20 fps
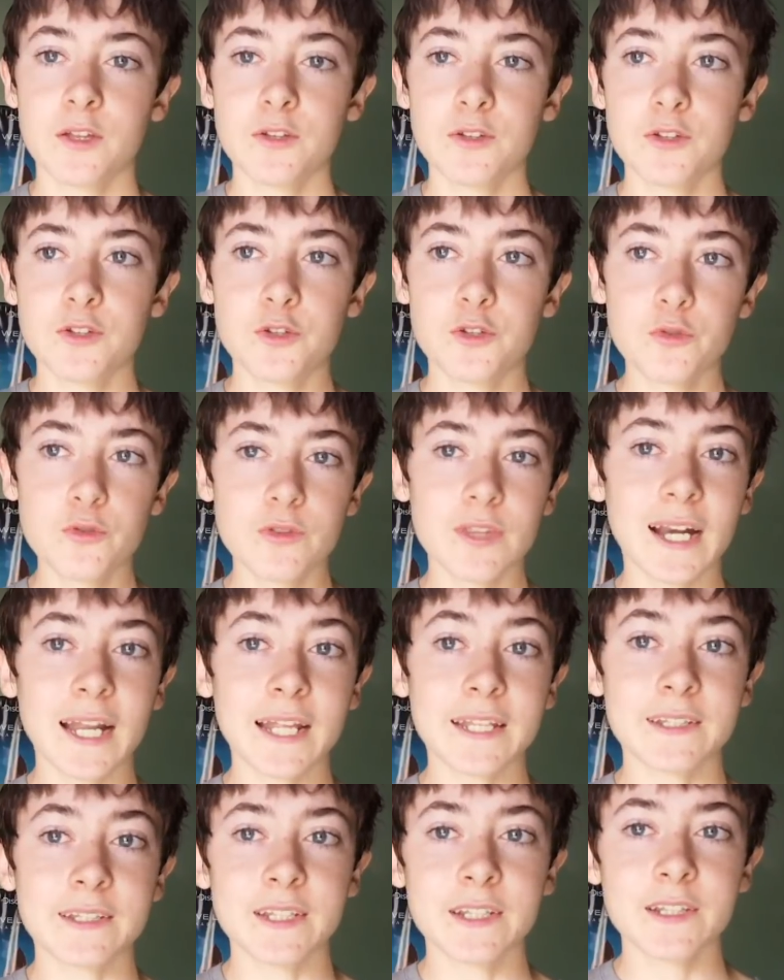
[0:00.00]
knew that I
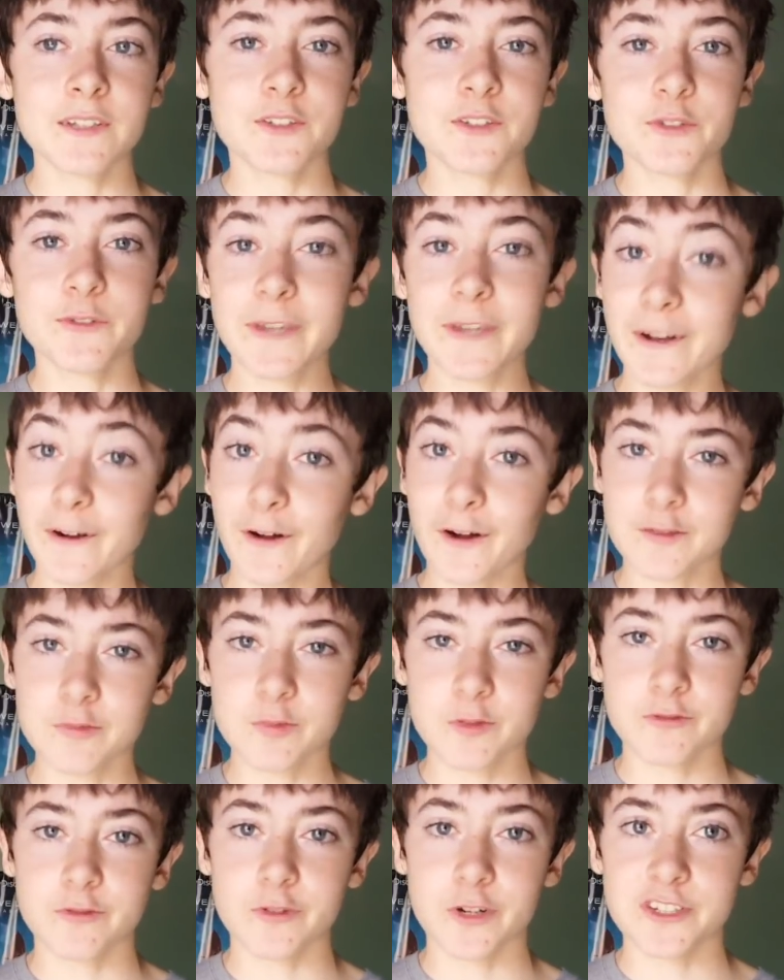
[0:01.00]
needed to get off
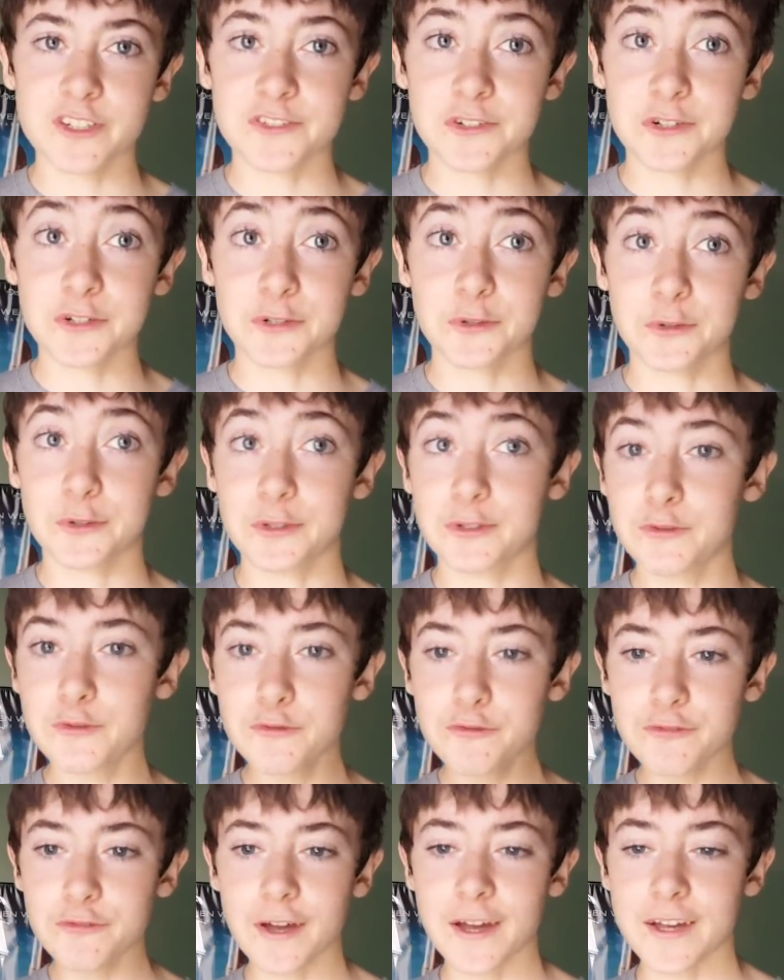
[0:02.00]
before I started going too
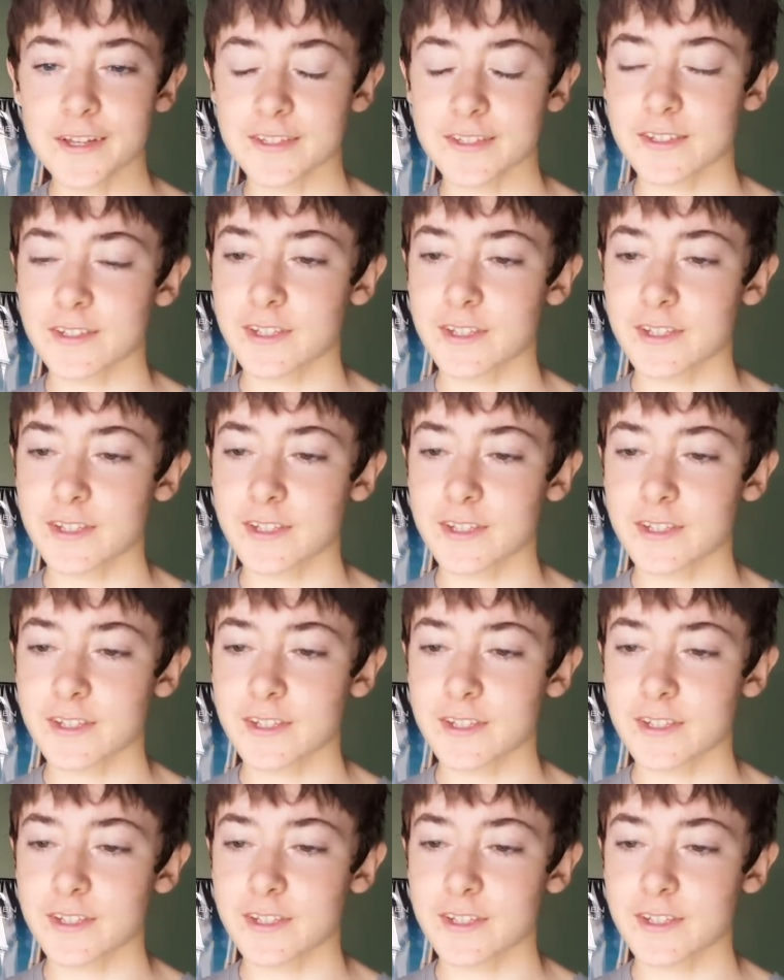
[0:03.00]
fast,